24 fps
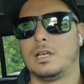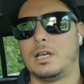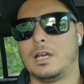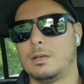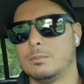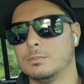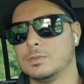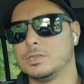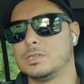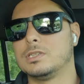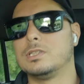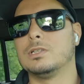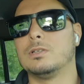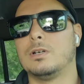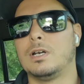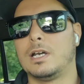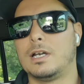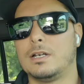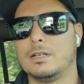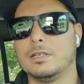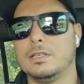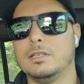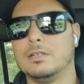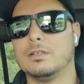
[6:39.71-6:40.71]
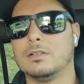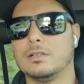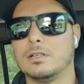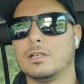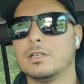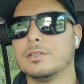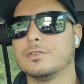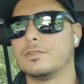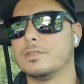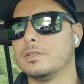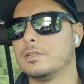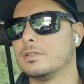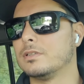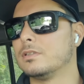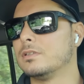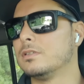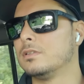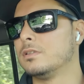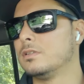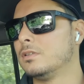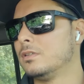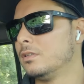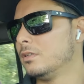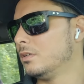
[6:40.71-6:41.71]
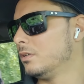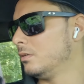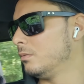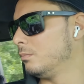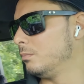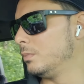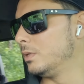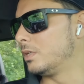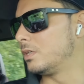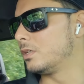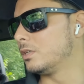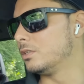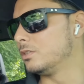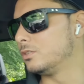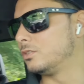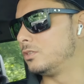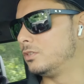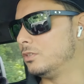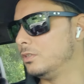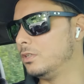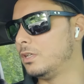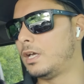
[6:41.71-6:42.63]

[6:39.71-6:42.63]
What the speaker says: I'm still out here hunting, because